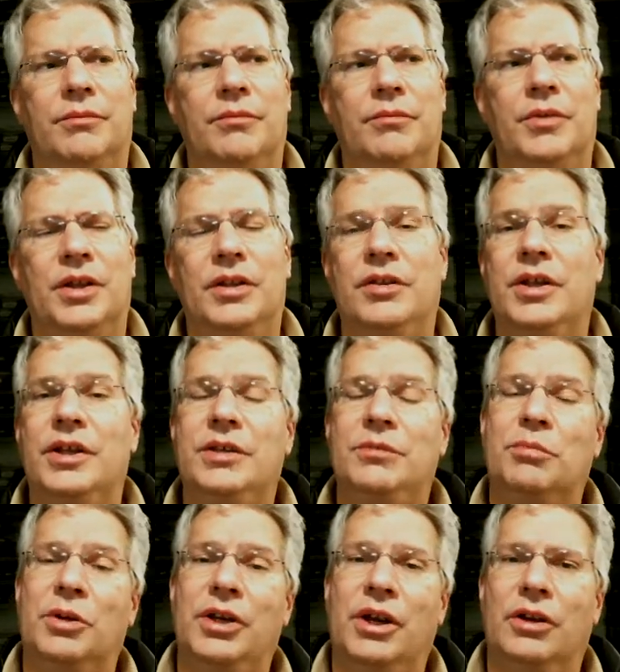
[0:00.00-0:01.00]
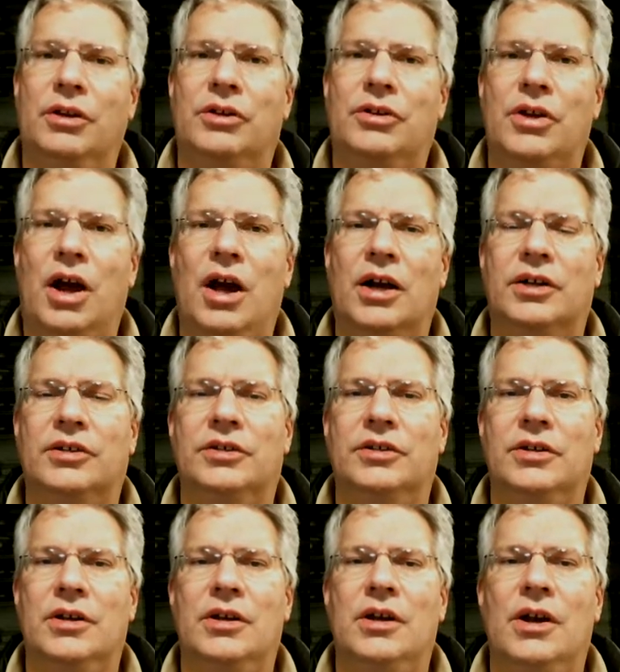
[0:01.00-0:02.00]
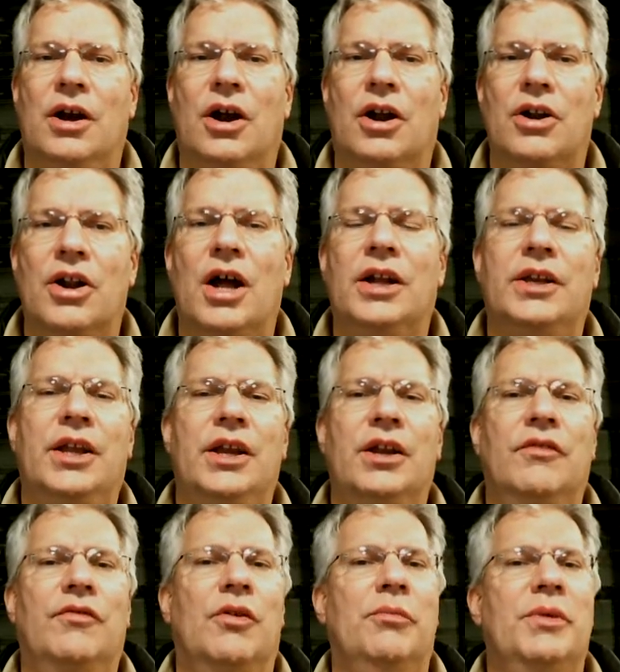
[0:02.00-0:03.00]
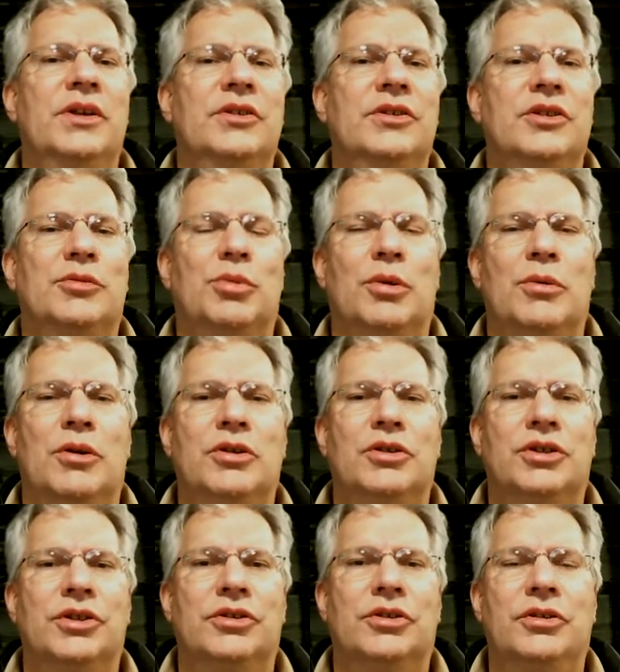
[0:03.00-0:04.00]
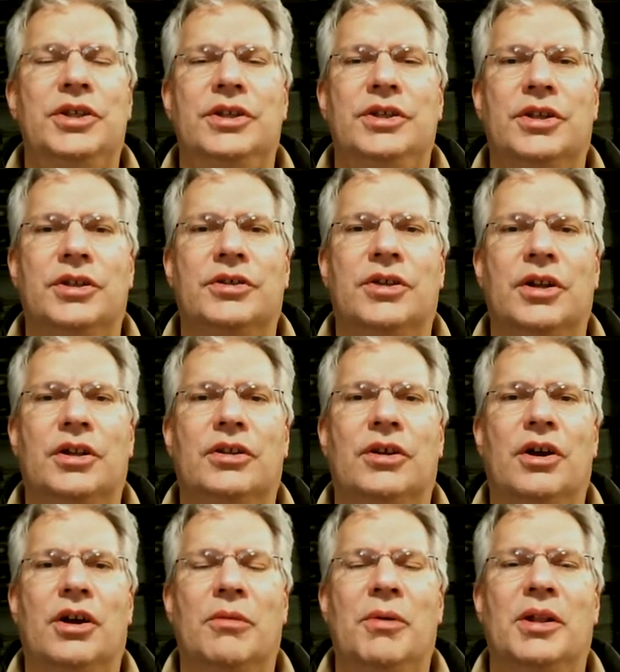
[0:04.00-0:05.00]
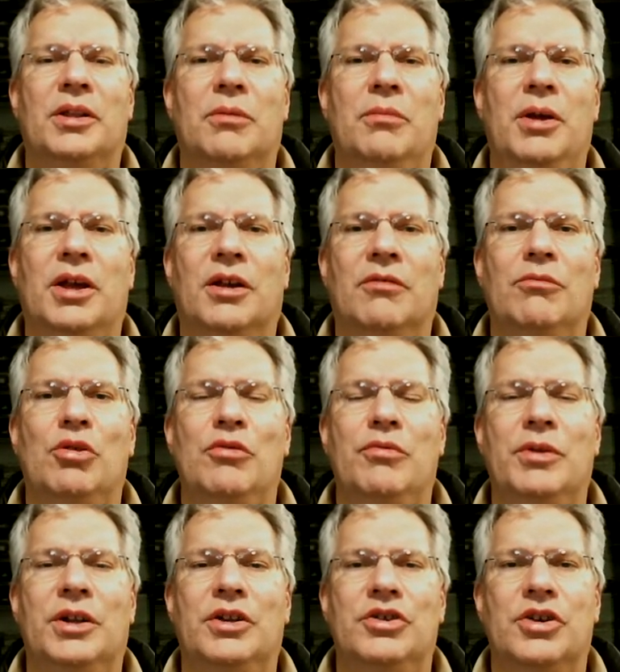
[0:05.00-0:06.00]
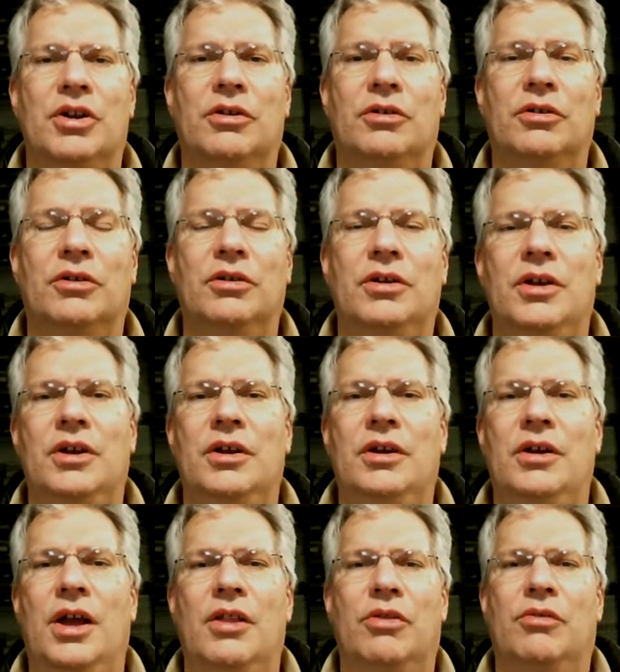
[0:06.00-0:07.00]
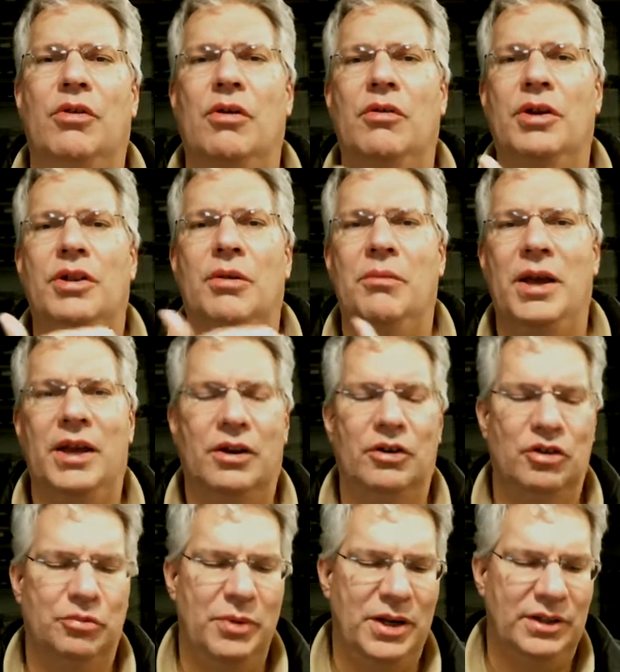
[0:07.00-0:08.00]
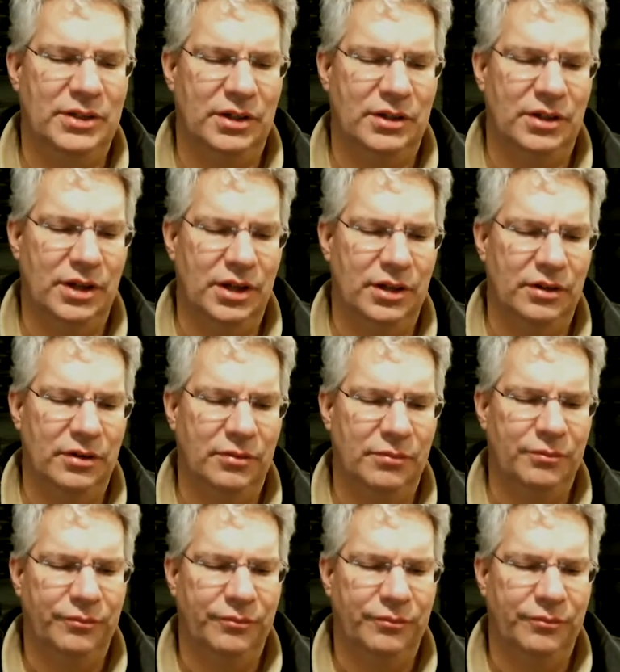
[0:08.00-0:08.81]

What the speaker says: These particular talks are not geared for business promotion, so he's just going to talk about the maker movement in general and throw in the Makerspace at the end.